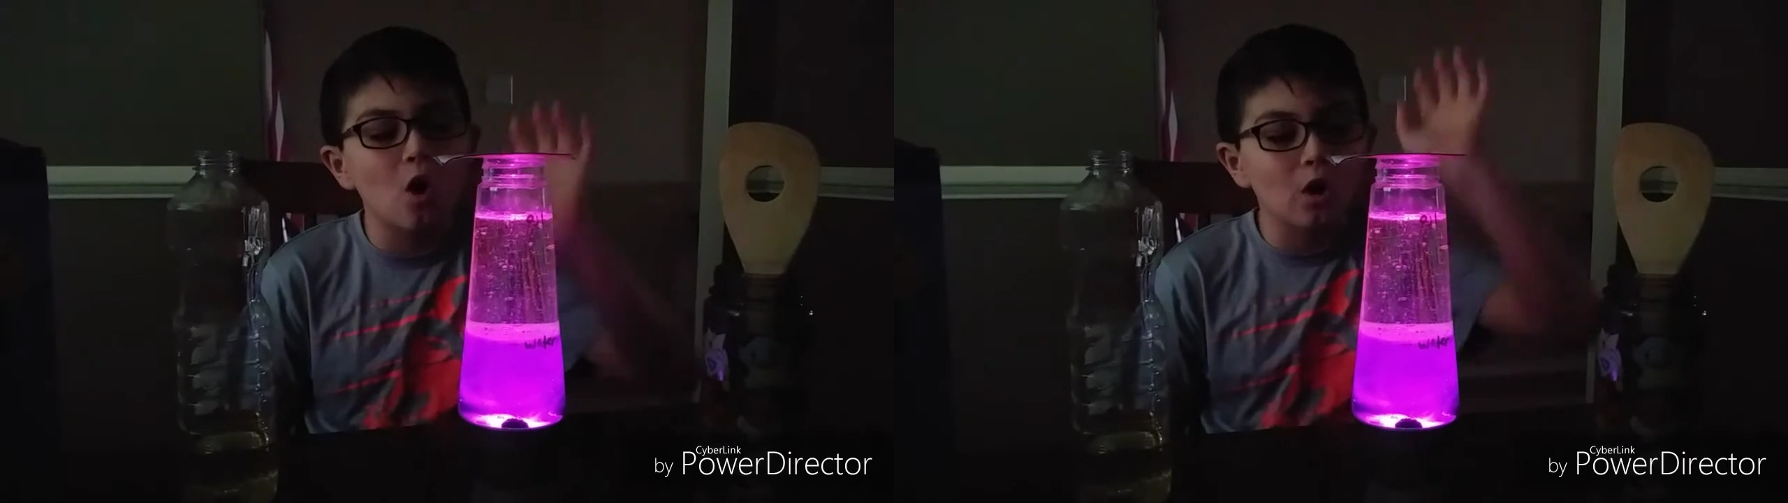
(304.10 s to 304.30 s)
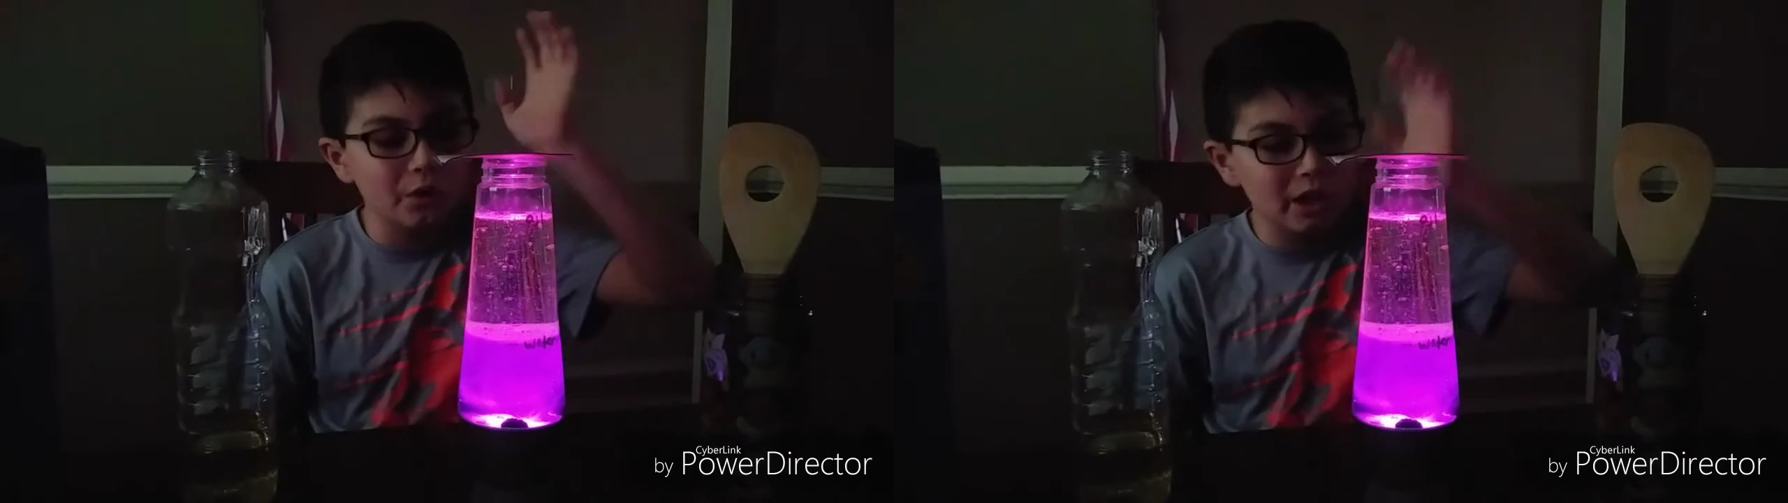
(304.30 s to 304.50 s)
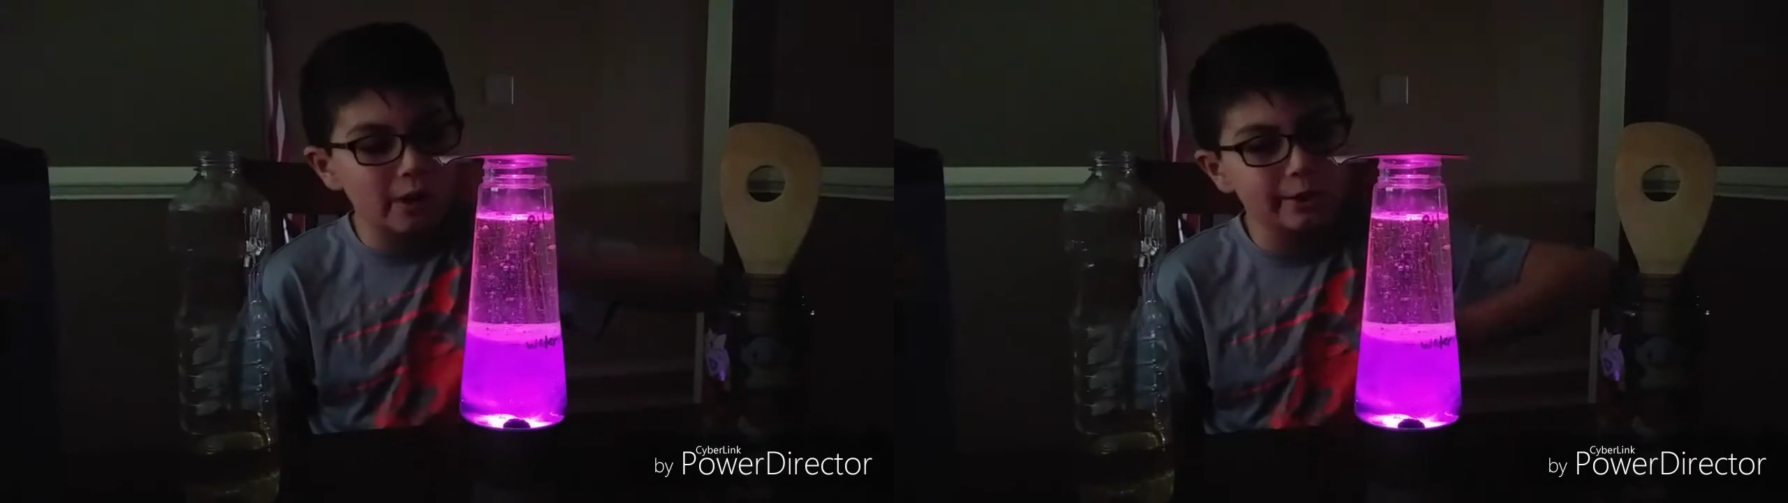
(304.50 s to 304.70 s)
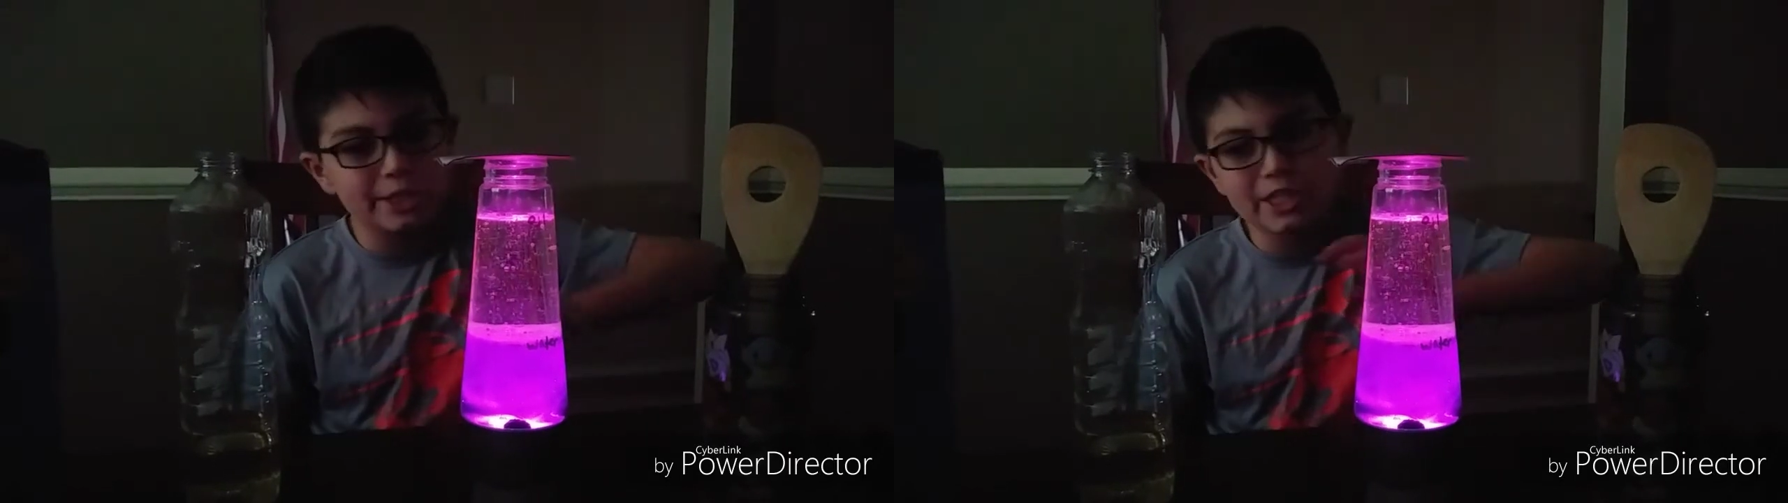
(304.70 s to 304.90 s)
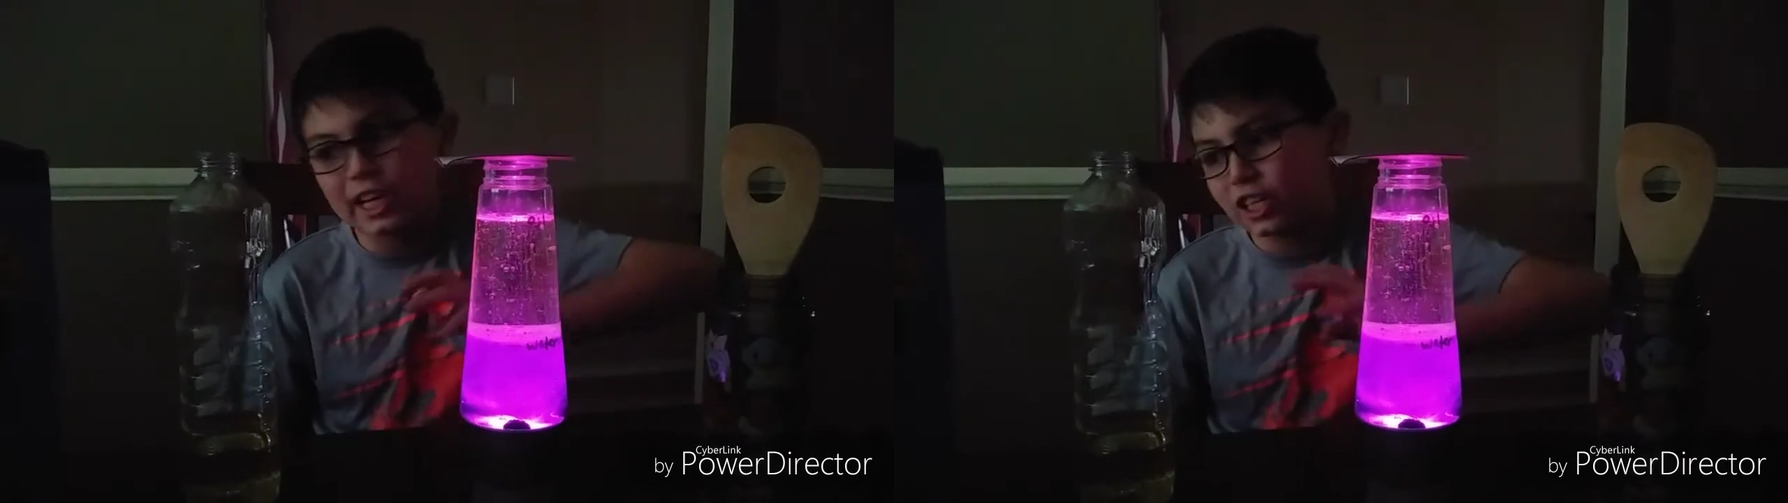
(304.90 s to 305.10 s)
all the
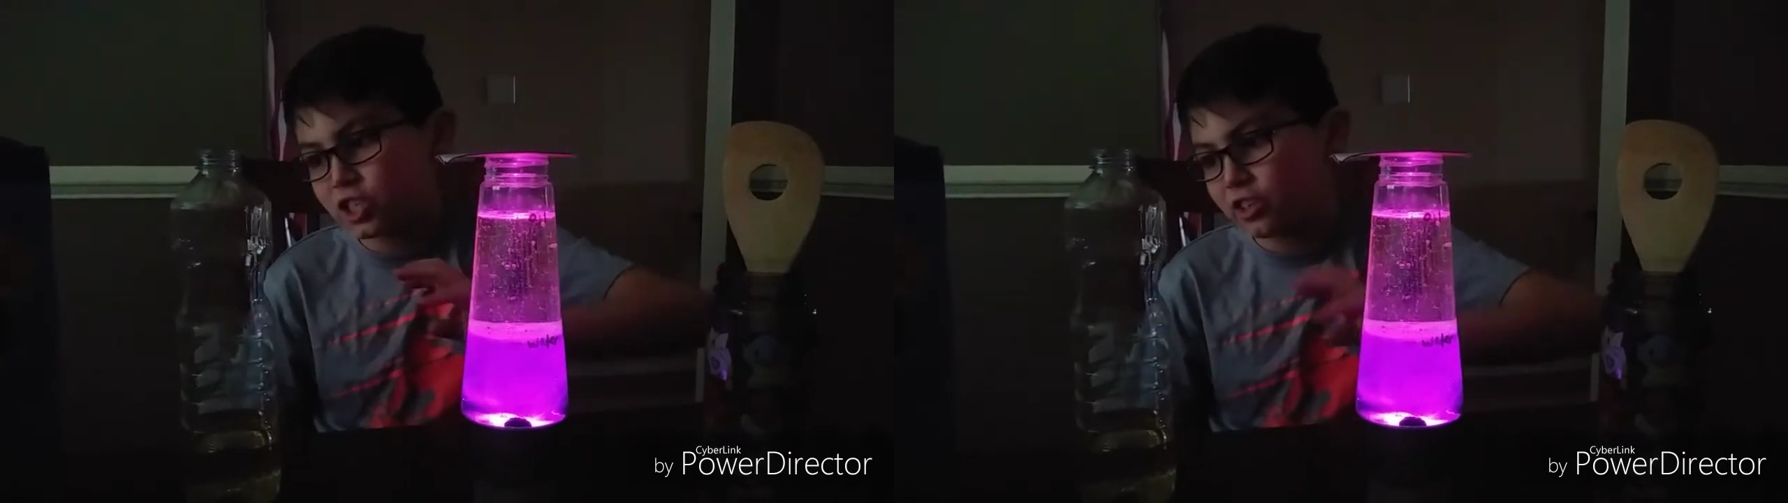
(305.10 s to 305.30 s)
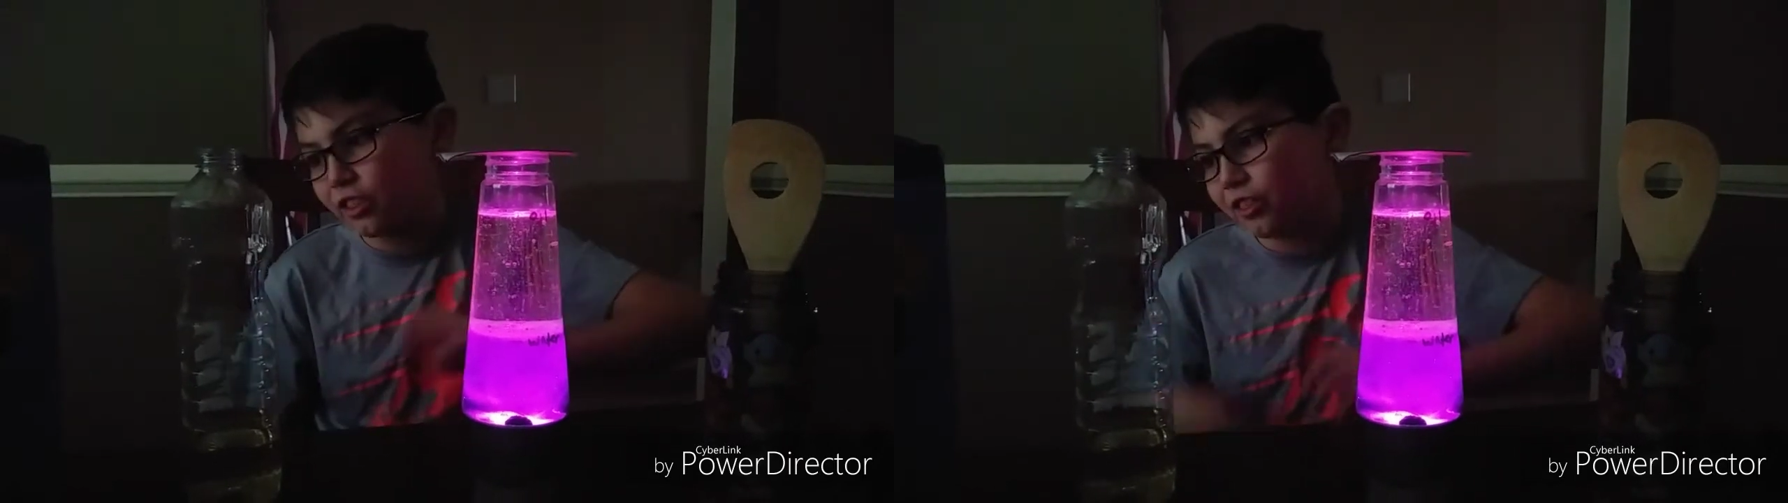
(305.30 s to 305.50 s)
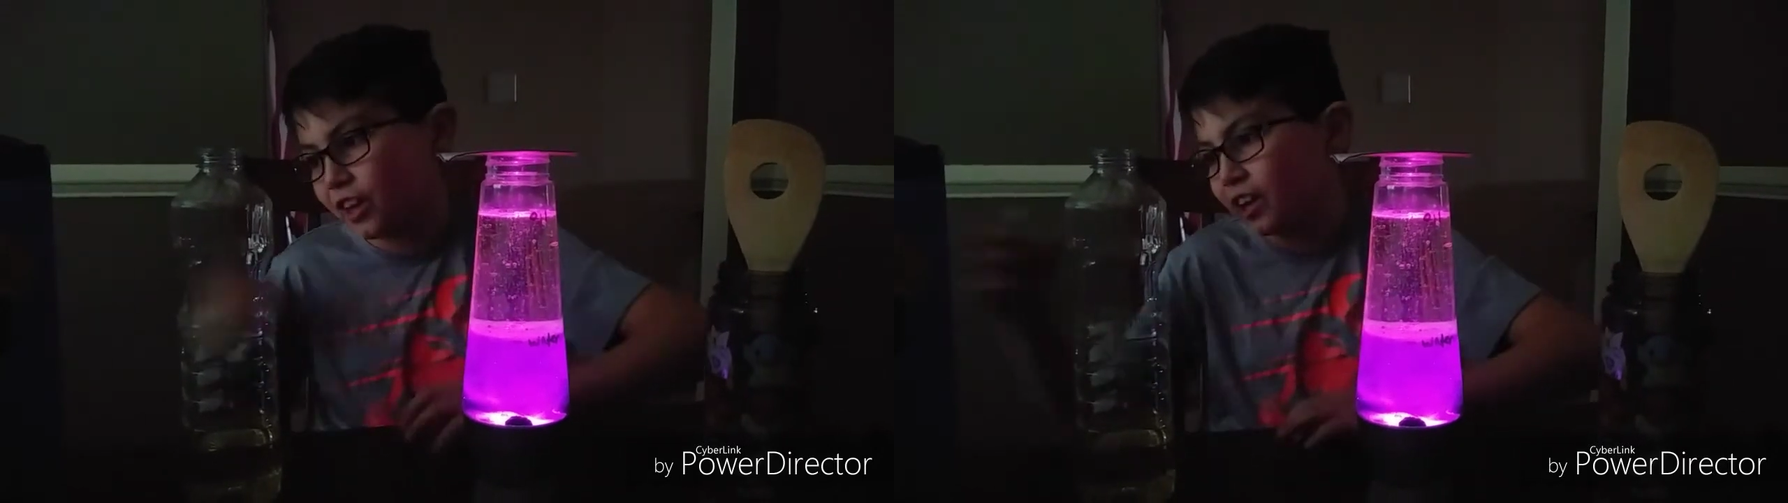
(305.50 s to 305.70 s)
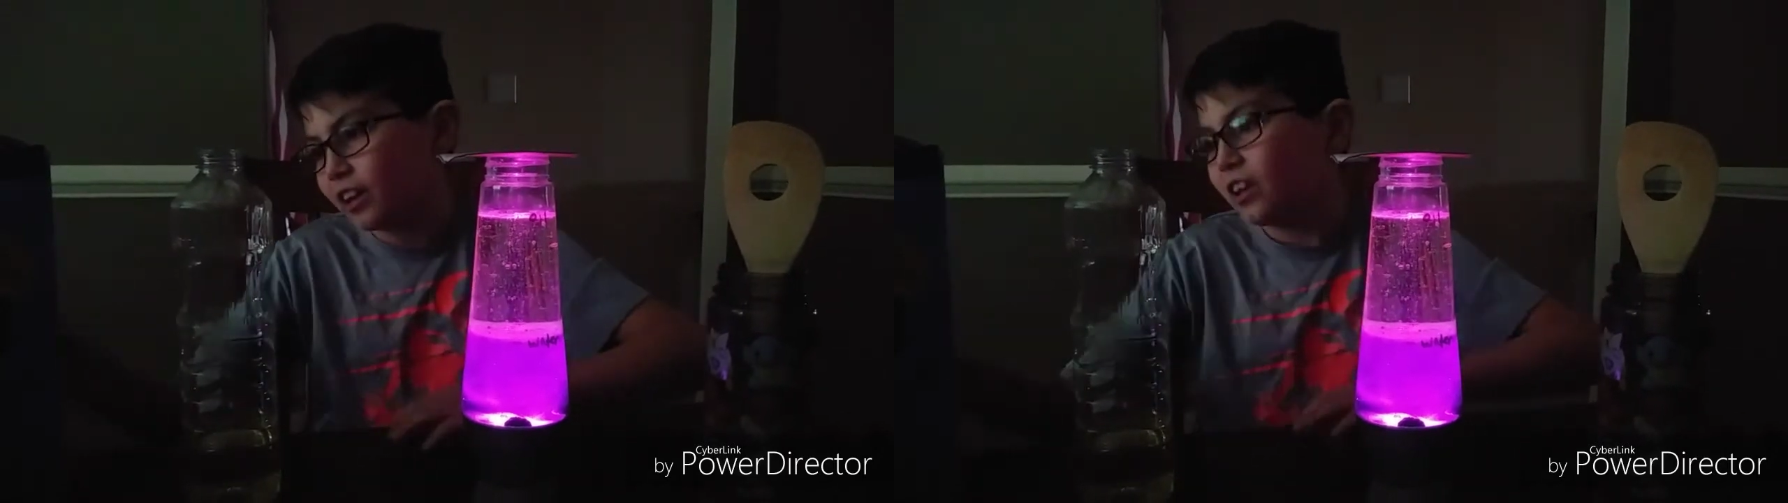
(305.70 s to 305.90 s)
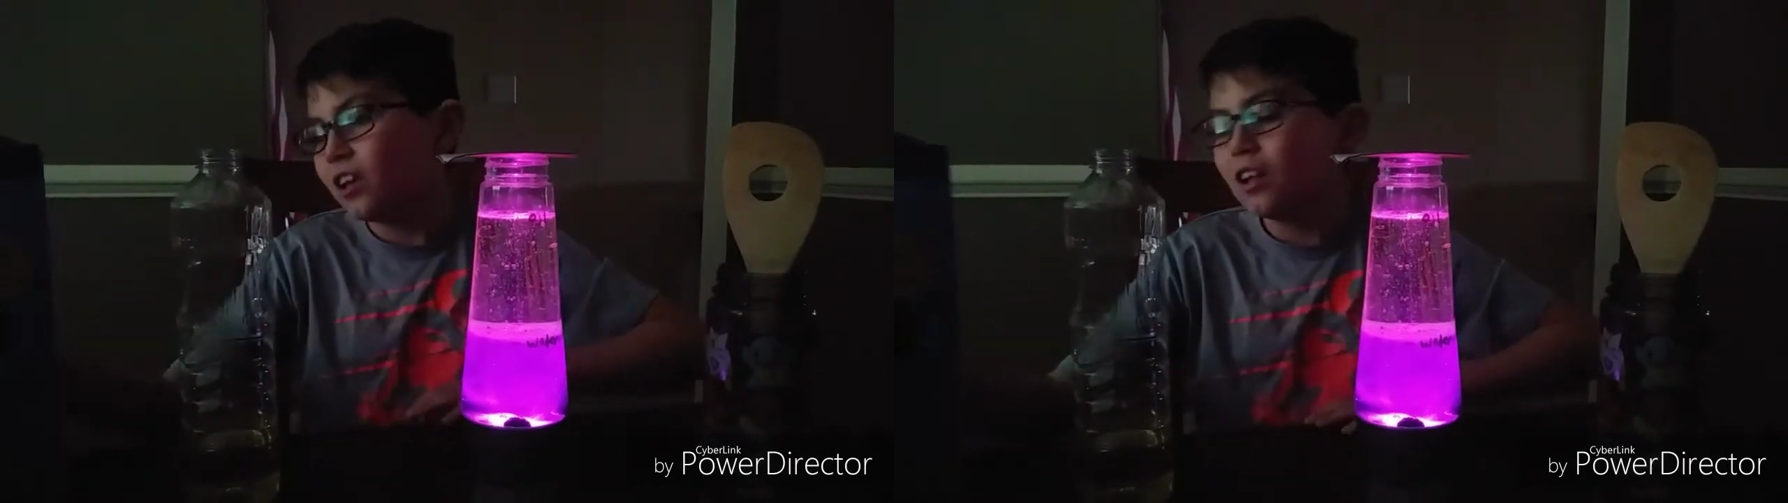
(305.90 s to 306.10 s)
colors change to the
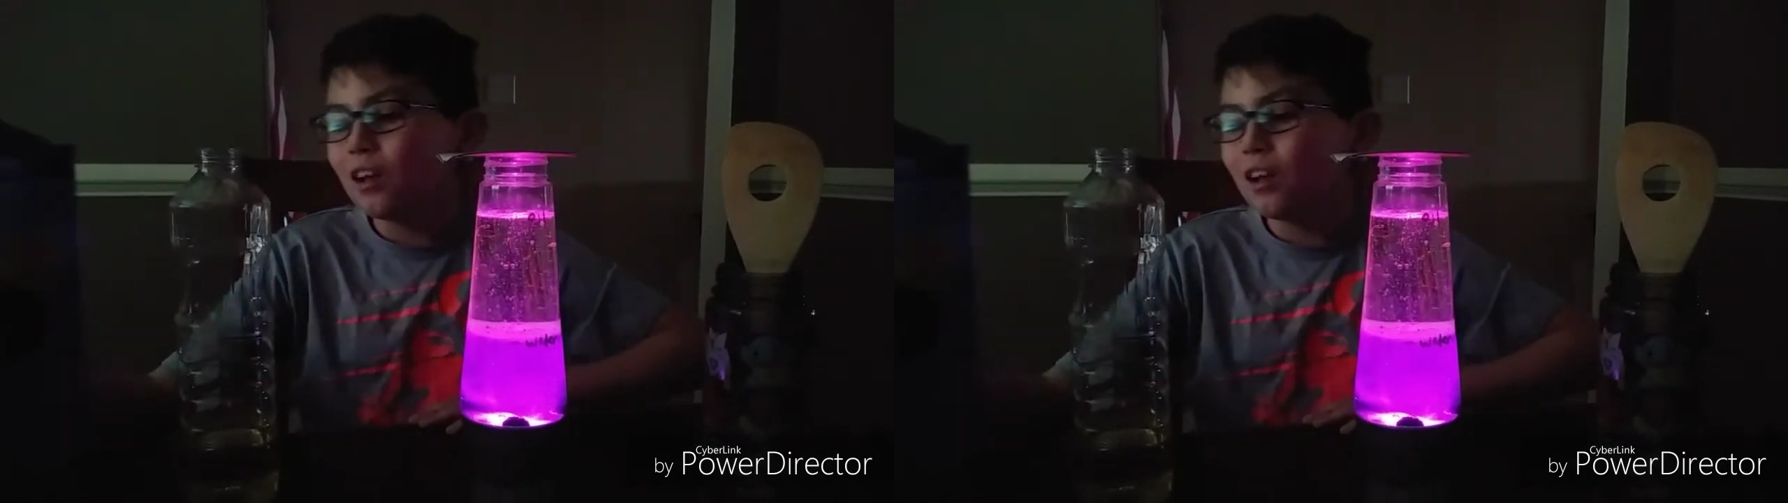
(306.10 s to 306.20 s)
thing.